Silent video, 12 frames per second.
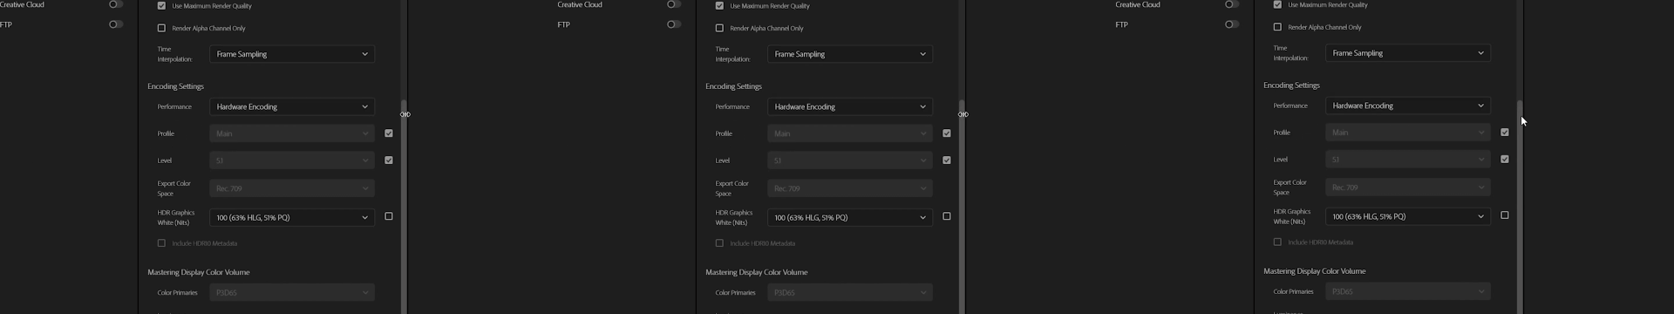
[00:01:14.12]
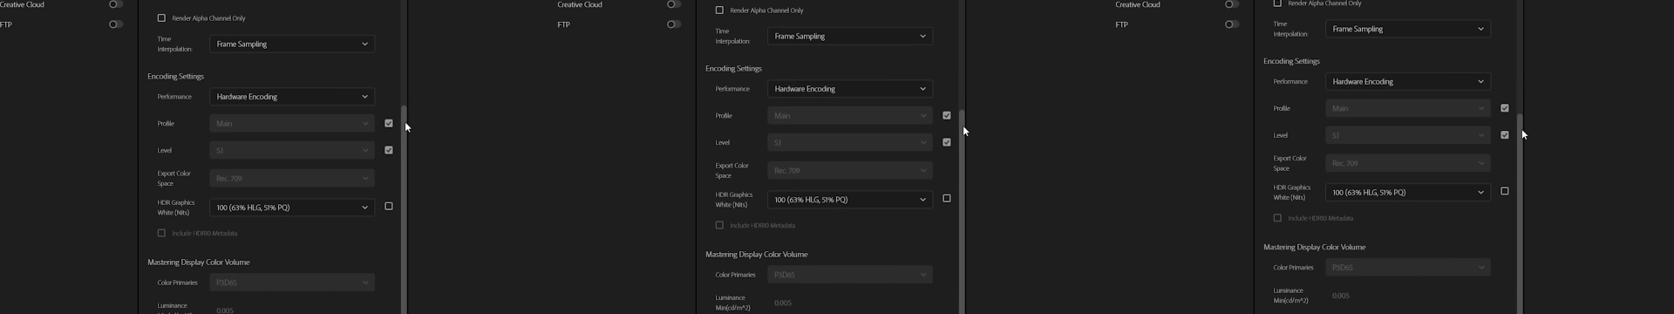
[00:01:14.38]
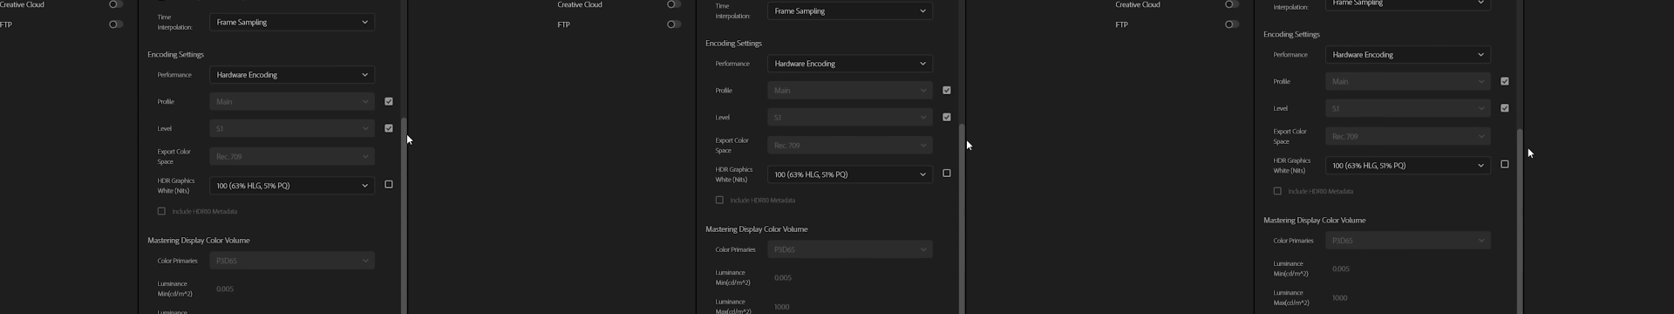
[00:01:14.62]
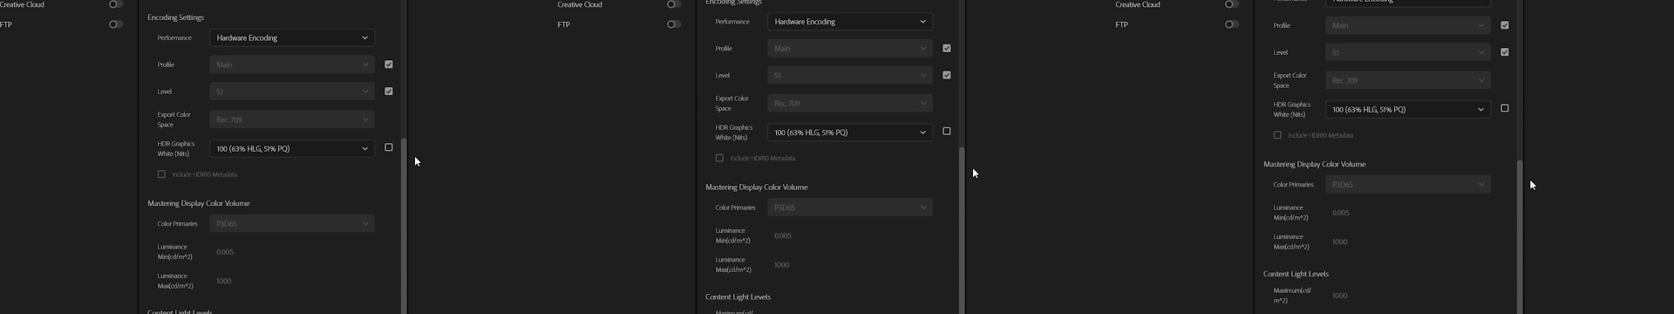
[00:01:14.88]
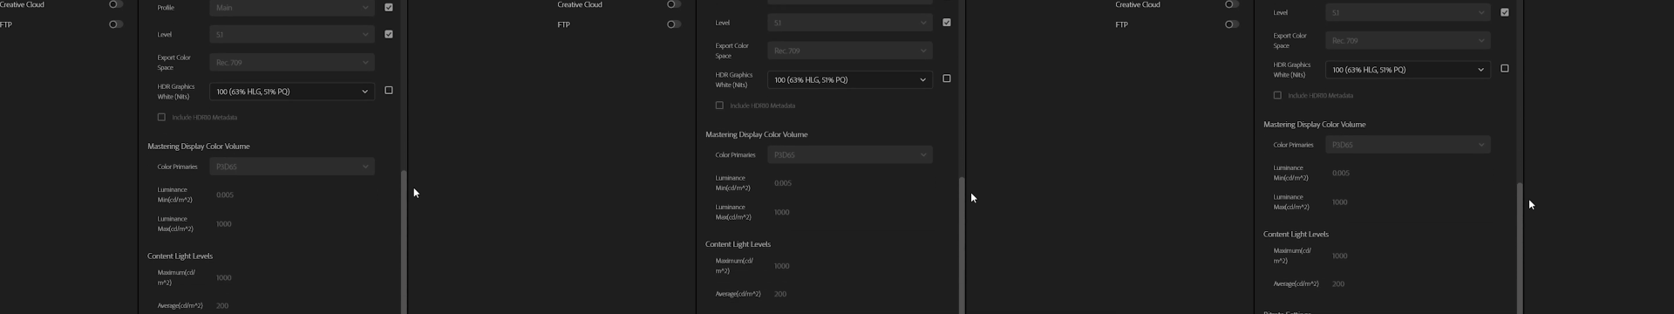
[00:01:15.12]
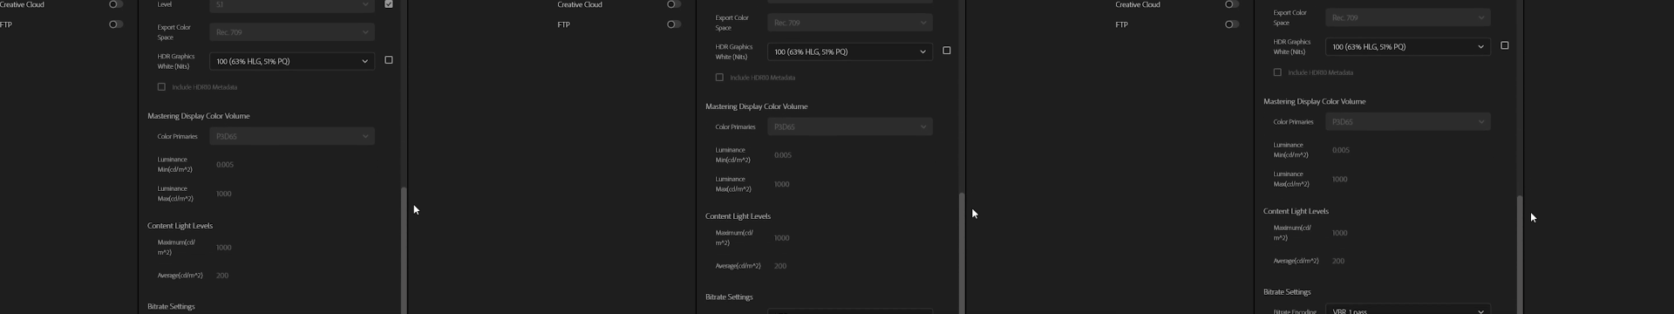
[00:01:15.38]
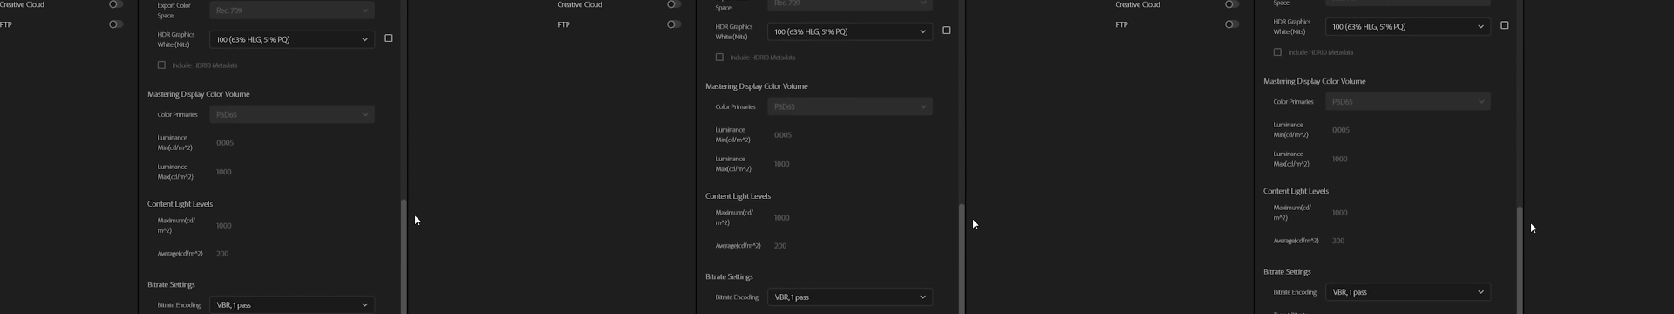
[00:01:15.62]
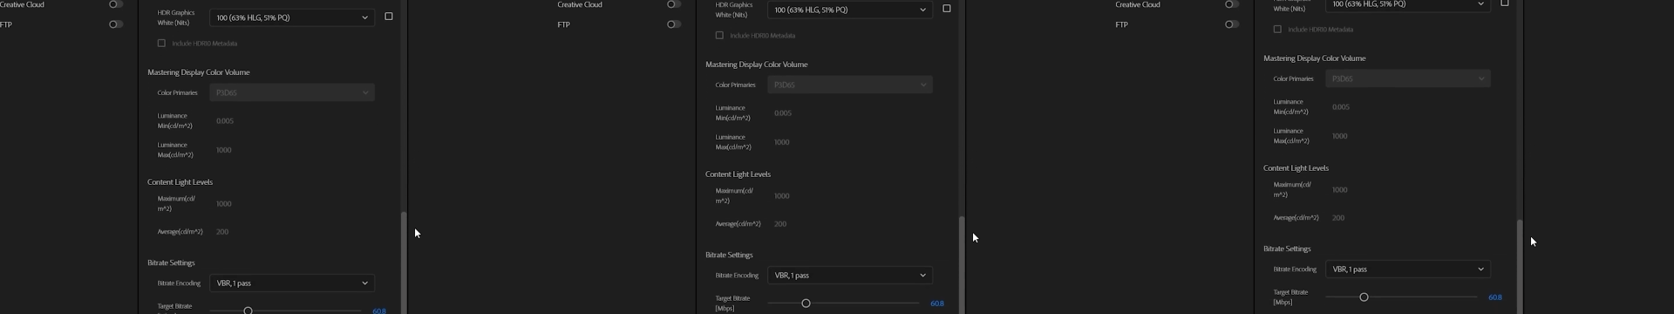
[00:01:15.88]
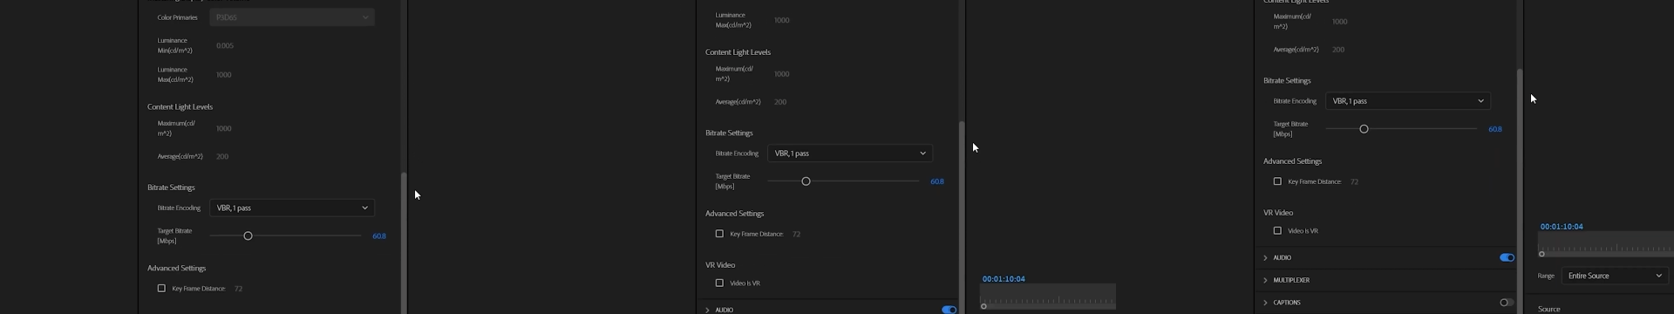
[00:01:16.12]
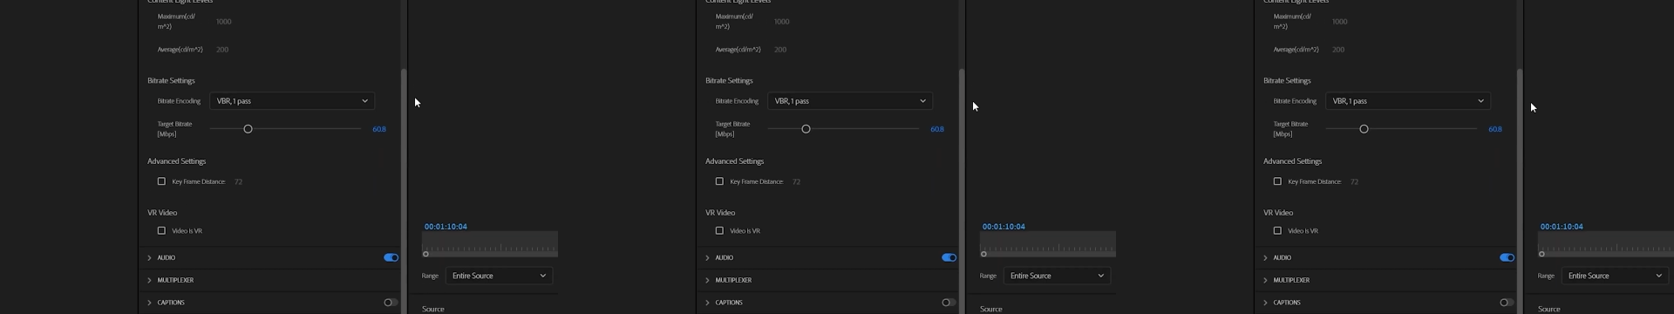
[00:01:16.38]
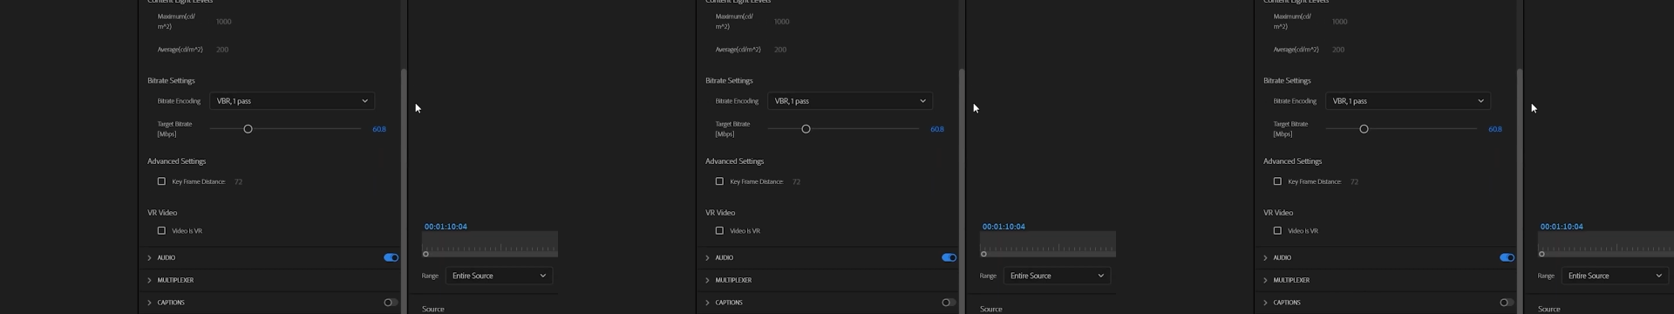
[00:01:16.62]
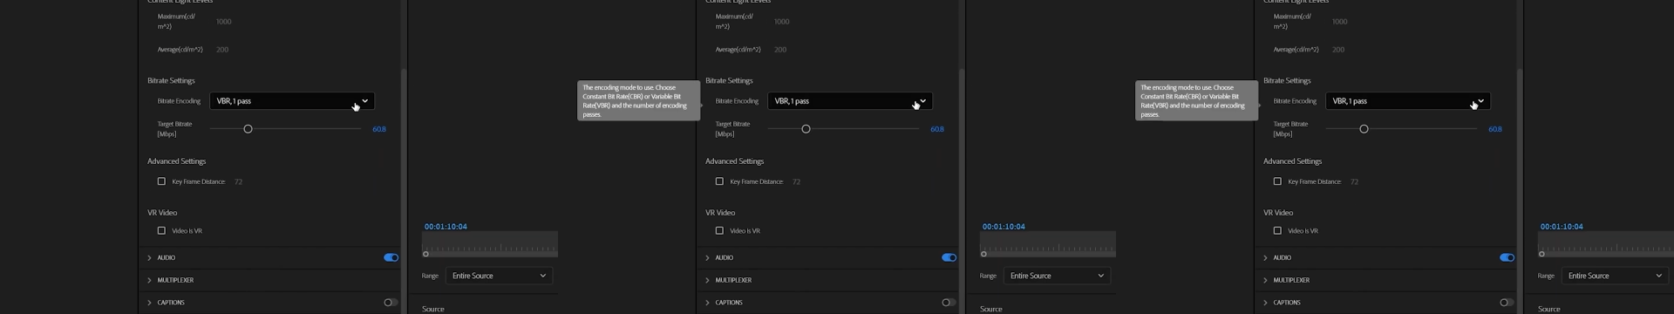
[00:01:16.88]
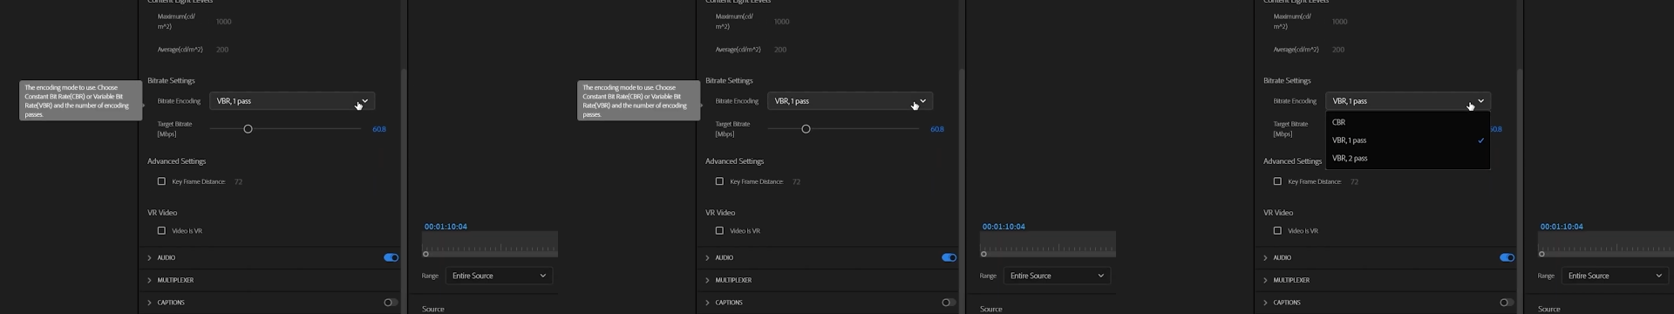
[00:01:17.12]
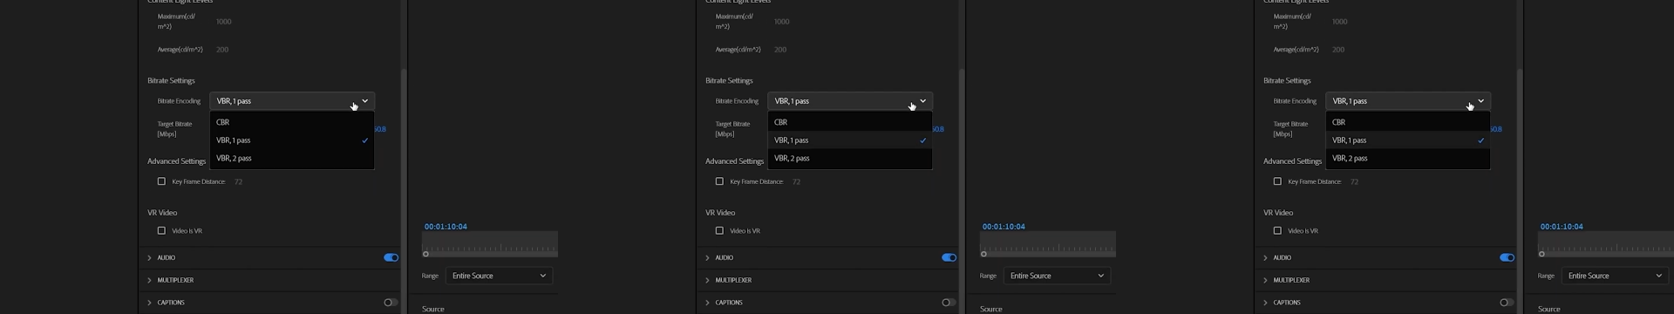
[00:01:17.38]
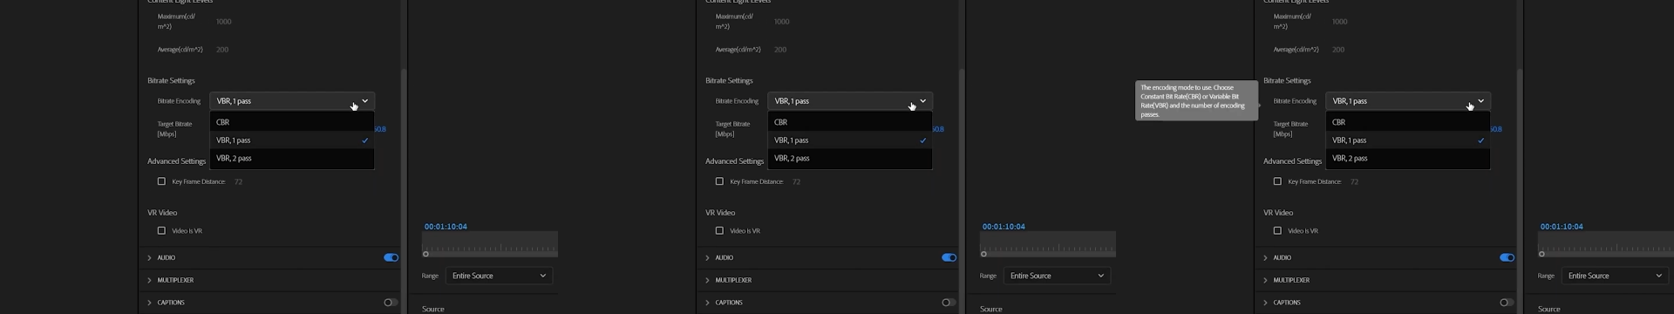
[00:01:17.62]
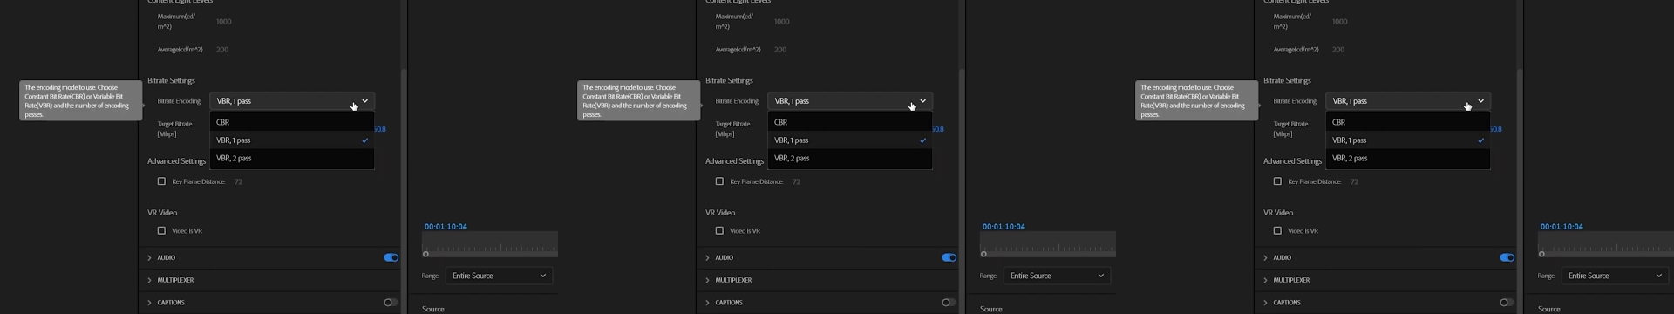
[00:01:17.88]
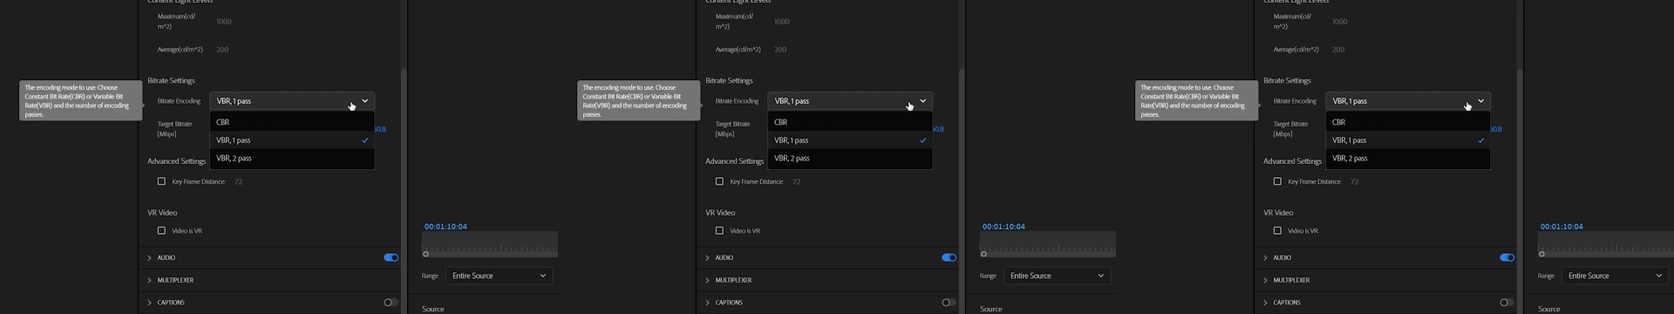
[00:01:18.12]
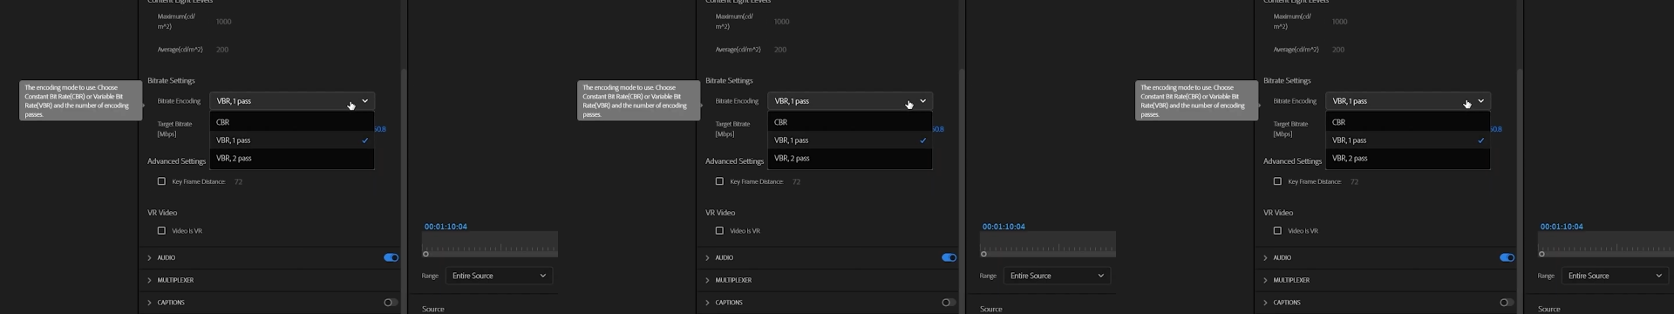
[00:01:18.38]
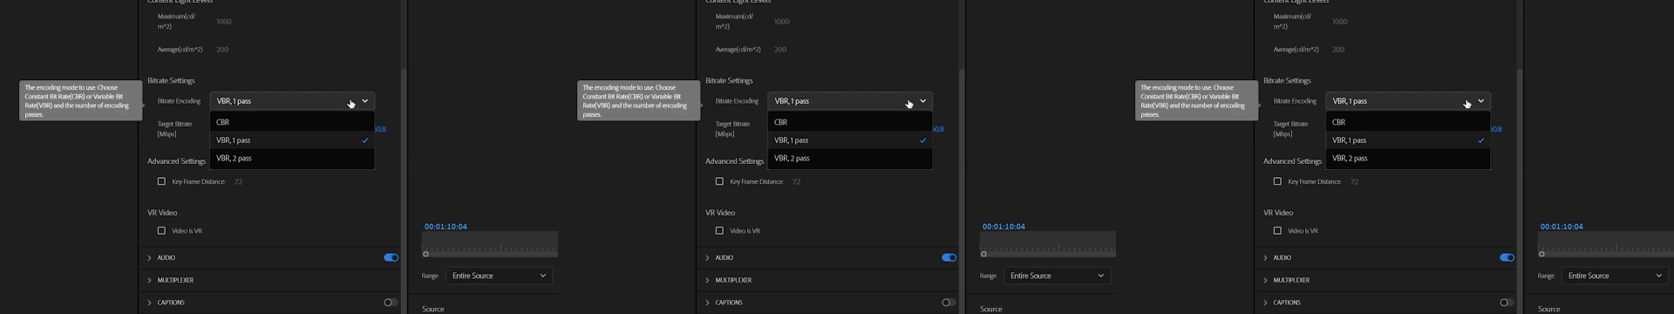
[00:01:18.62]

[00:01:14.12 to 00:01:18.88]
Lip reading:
(no speaker visible)